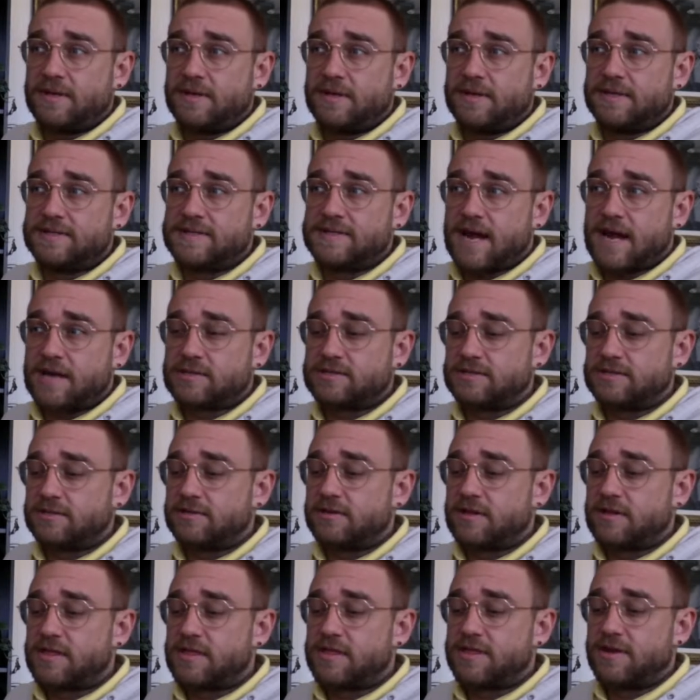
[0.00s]
is actually
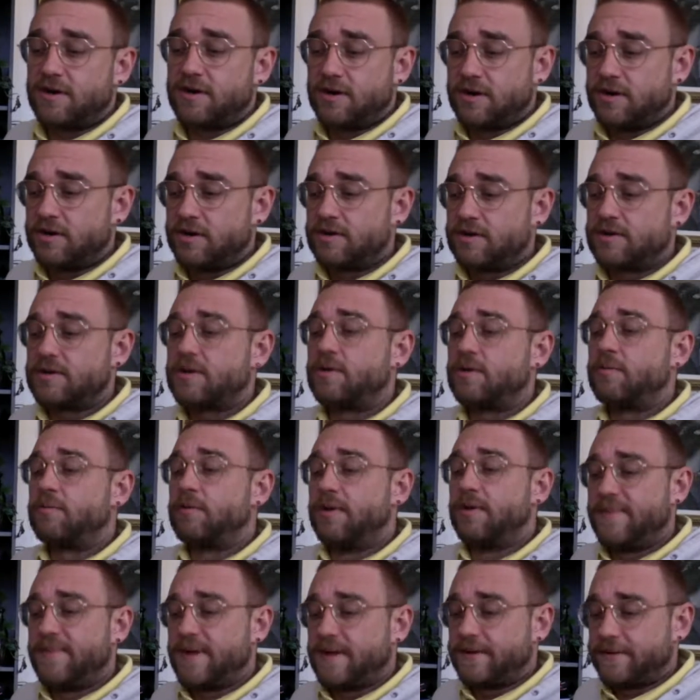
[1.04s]
the third
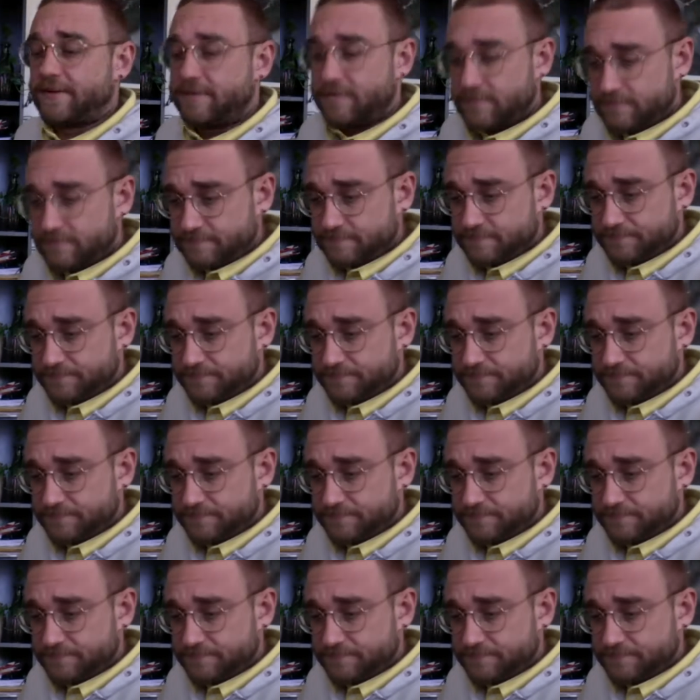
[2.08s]
woman